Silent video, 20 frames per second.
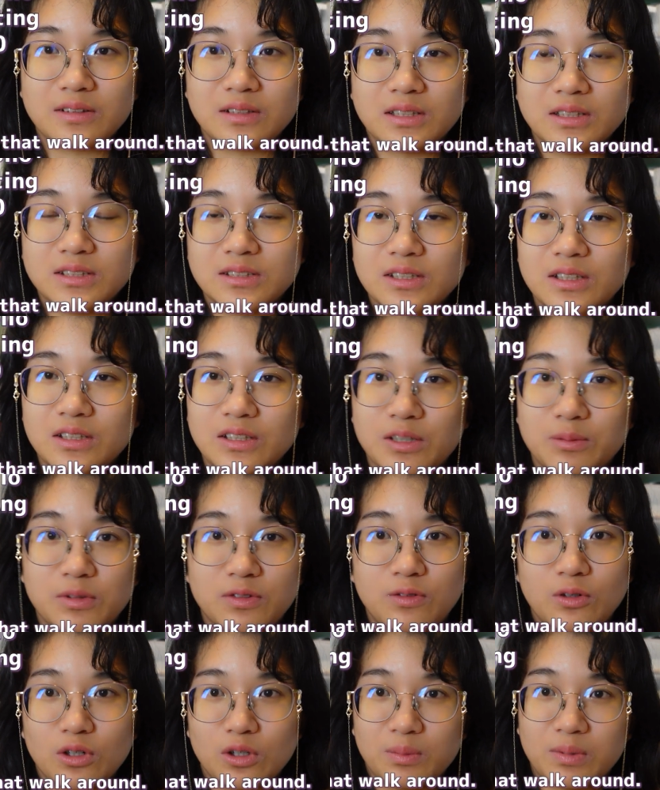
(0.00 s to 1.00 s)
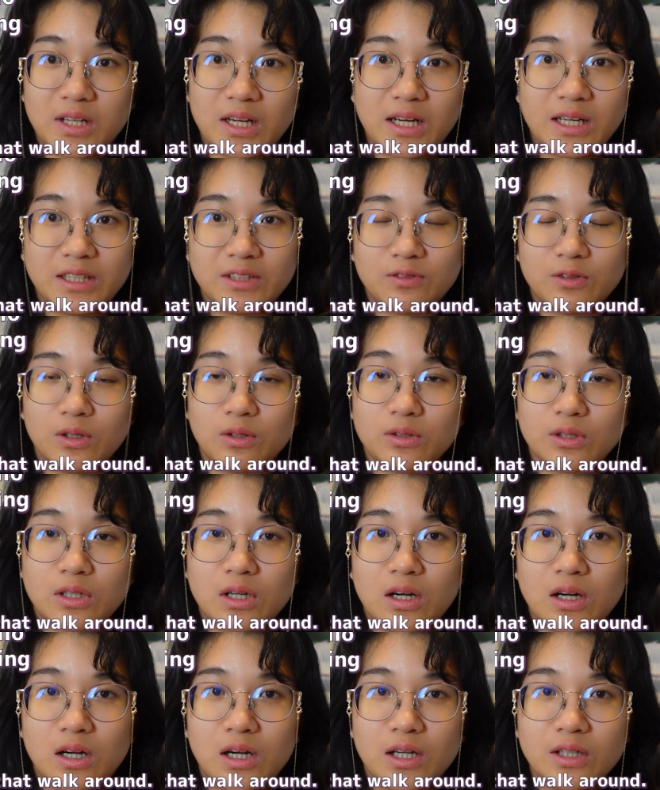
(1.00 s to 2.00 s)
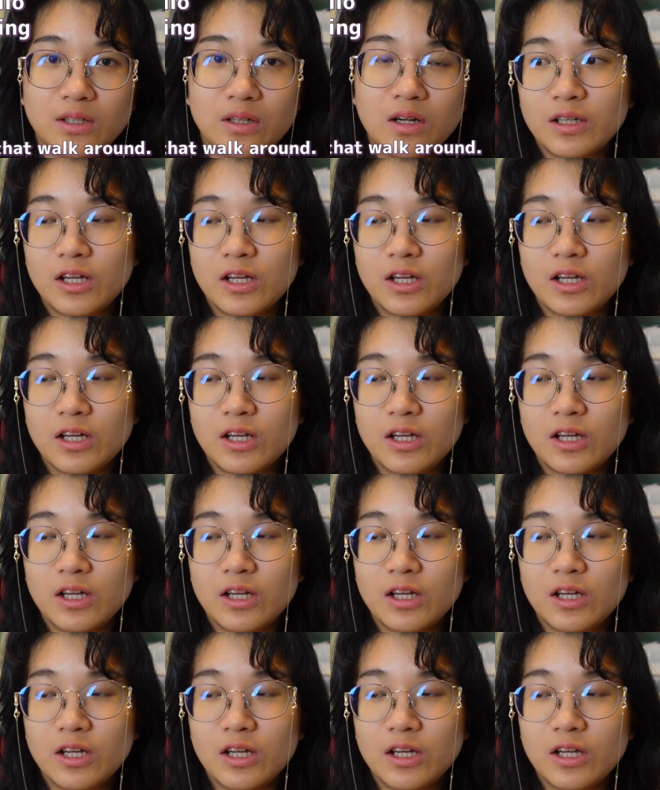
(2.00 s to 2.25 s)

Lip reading: consider before applying for Otakon.